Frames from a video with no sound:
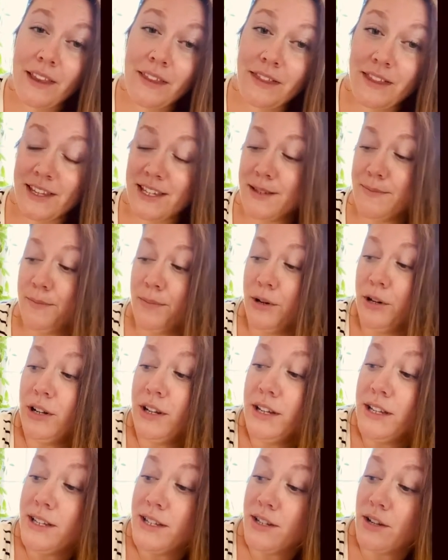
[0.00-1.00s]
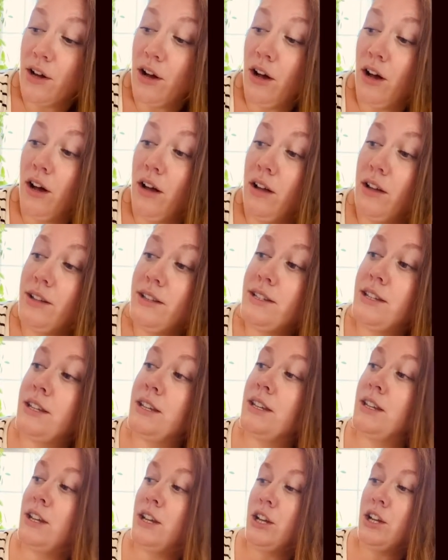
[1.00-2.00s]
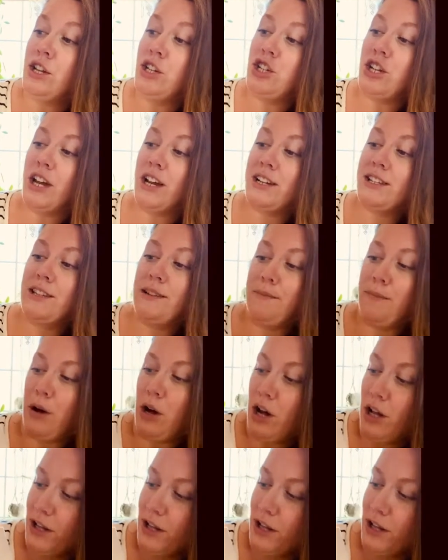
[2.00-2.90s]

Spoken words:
This book is called Jackson Pollock